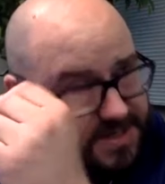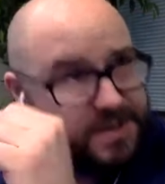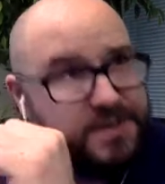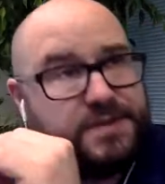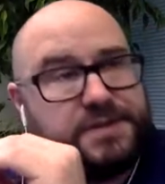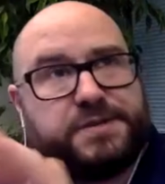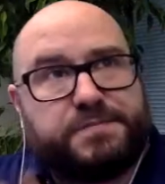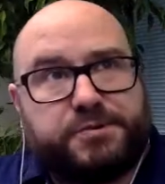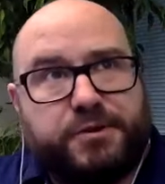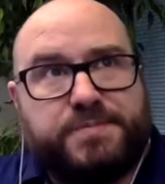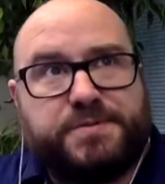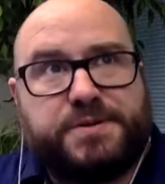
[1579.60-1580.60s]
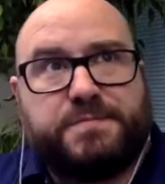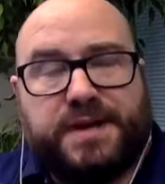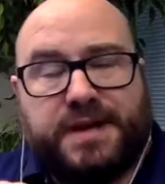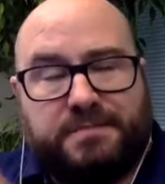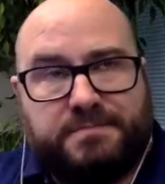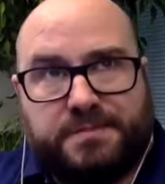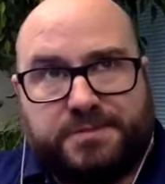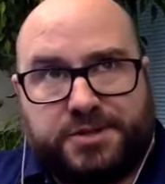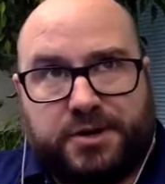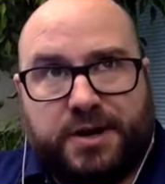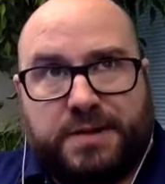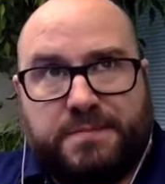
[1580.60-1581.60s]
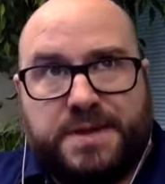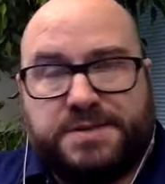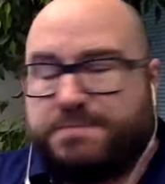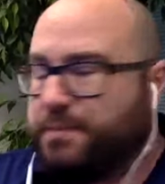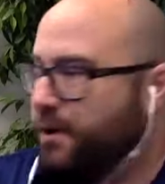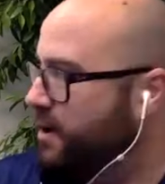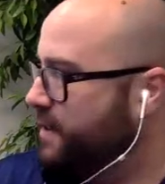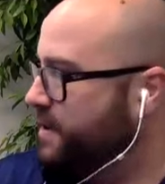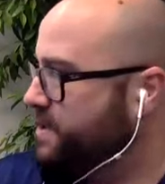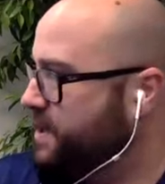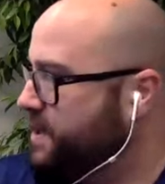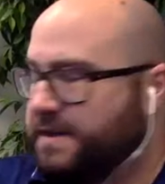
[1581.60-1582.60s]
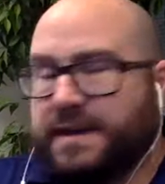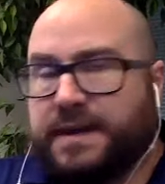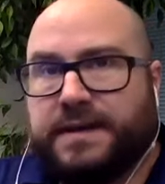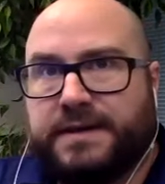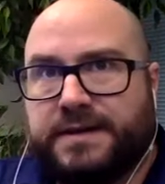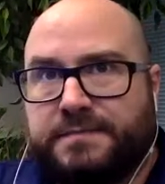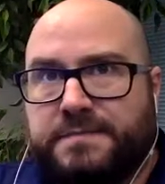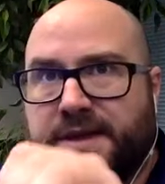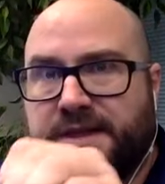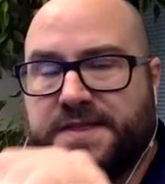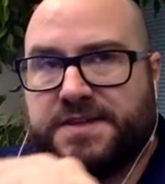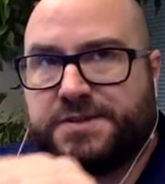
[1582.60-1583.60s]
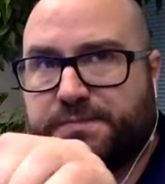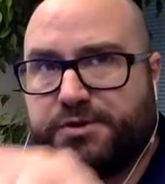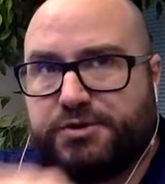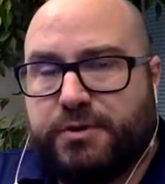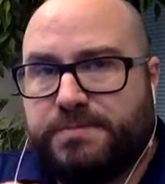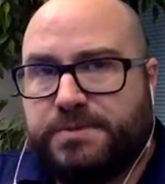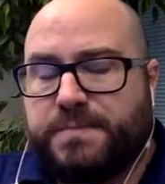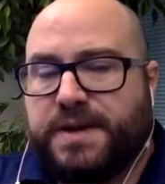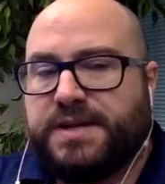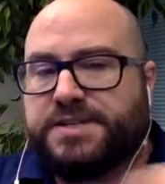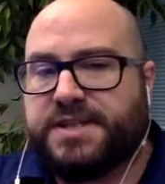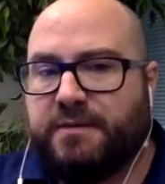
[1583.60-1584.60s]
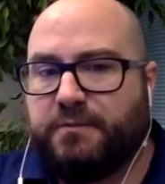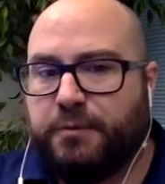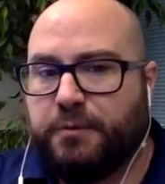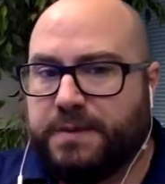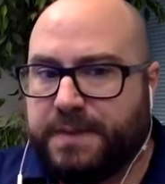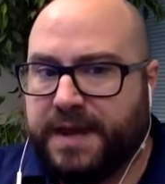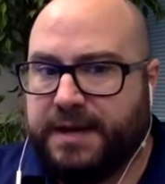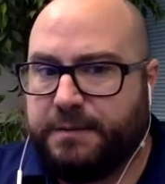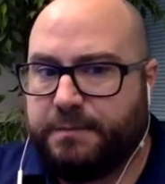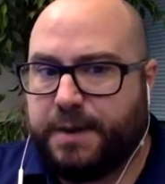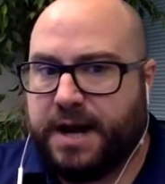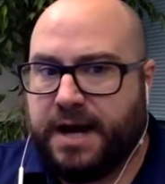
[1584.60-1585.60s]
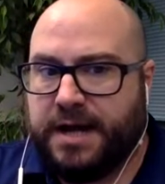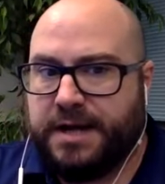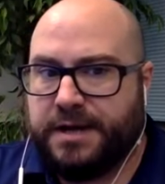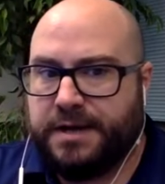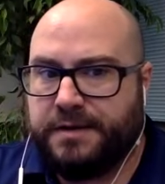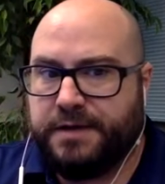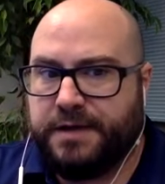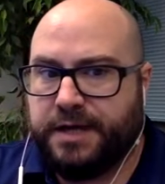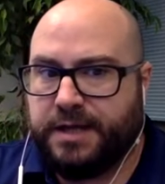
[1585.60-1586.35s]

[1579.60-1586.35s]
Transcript: the subscription base, I'm, I'm sorry, I missed part of this, I think. The subscription base that will be paid by the